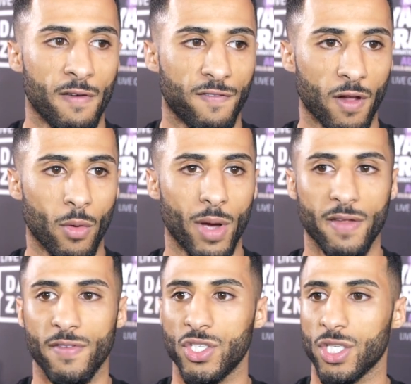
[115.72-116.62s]
flyweight
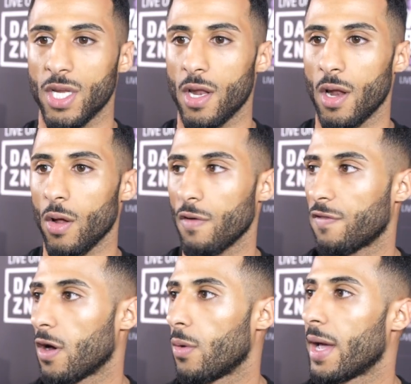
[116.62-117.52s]
division and I like
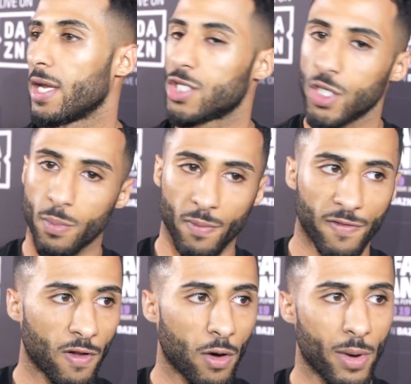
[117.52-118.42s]
flyweight, and the super
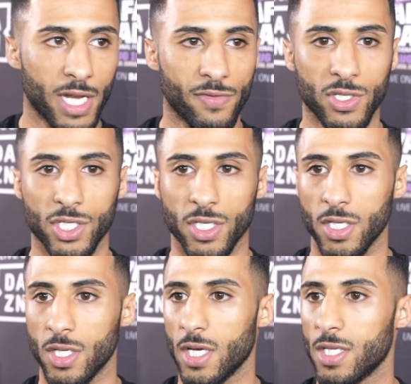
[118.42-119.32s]
flyweight
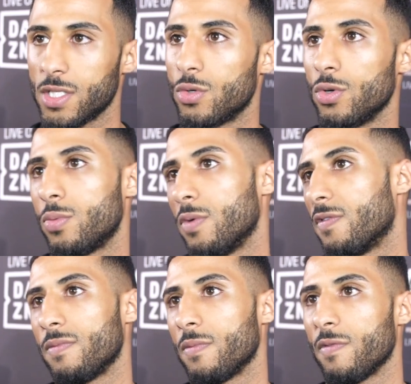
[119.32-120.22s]
division is good with,
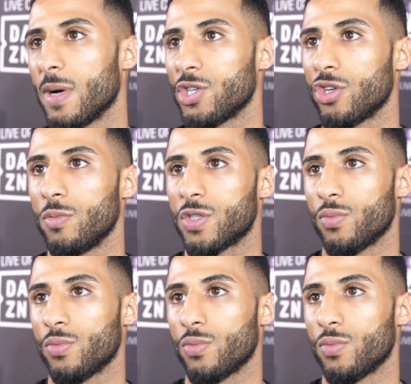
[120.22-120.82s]
with Matchroom.